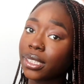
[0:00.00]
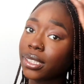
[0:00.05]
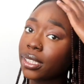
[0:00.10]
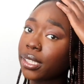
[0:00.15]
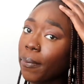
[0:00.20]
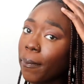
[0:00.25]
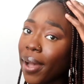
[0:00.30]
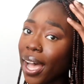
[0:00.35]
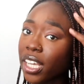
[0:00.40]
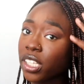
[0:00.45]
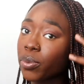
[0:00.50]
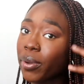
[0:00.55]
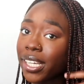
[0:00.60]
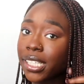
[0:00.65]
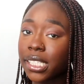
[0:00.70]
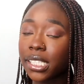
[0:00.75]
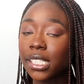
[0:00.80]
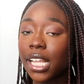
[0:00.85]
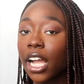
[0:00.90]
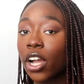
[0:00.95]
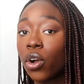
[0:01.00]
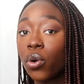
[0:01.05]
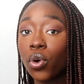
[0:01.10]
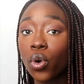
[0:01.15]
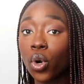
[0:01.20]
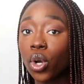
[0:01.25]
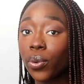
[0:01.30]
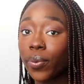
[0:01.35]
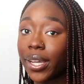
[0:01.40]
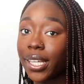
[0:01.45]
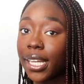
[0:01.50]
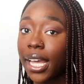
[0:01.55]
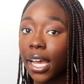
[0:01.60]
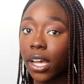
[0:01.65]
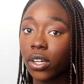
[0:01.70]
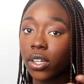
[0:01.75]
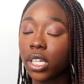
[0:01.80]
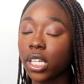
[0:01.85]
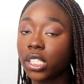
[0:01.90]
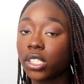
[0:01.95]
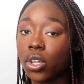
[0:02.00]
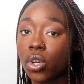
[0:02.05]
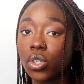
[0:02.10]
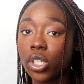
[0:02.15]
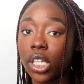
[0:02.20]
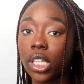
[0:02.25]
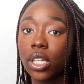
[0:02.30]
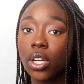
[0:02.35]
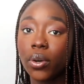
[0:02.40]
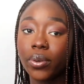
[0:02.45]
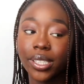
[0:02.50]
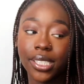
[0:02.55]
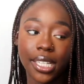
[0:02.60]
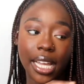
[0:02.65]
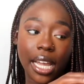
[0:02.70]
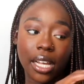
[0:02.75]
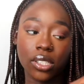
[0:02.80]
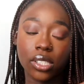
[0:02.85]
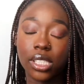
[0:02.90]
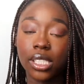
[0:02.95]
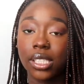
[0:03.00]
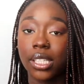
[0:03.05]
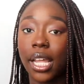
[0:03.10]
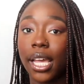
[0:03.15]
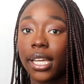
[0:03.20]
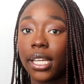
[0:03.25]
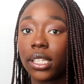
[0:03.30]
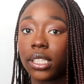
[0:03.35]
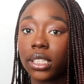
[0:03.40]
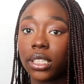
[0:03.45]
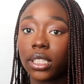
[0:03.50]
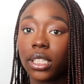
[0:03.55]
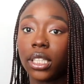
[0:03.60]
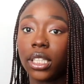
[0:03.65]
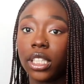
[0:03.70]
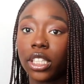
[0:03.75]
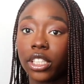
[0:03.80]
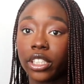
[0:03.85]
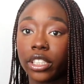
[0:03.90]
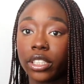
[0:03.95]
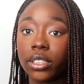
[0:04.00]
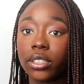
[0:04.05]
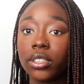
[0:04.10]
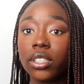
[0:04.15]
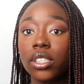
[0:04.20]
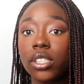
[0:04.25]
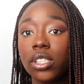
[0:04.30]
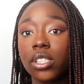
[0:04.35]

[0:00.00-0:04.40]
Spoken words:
the box braids is not going all the way down. It's only going down to like here,